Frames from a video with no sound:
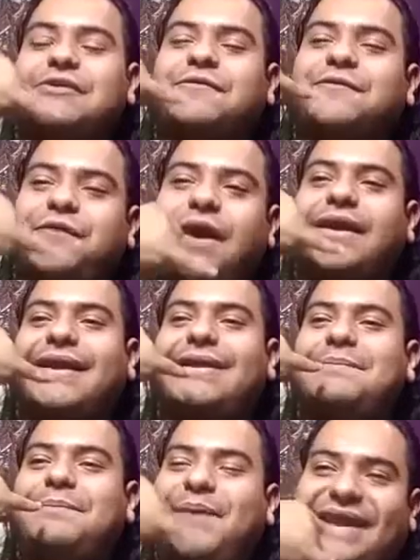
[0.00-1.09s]
your
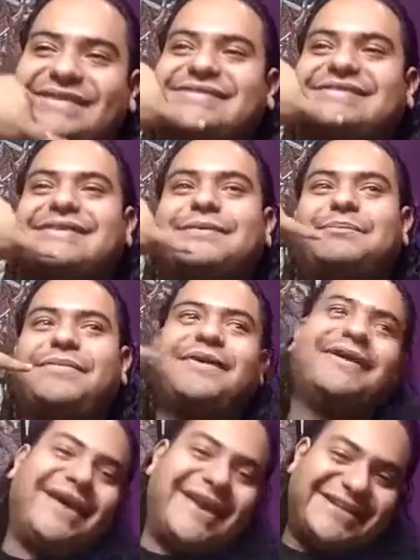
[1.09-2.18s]
fucking pizza."
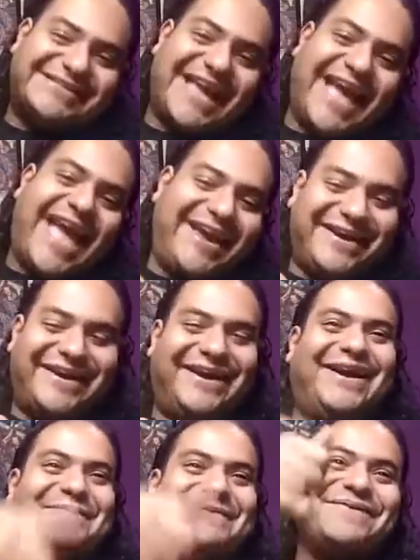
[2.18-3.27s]
And I just hang it
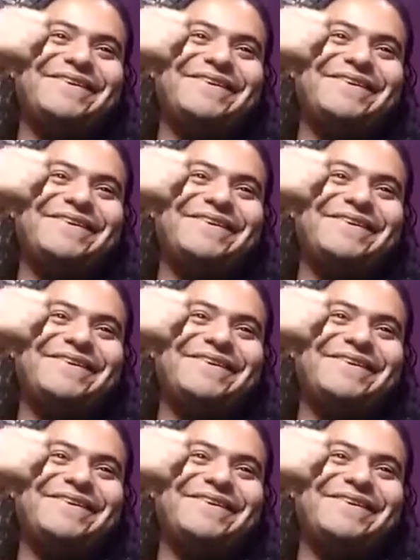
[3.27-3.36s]
up.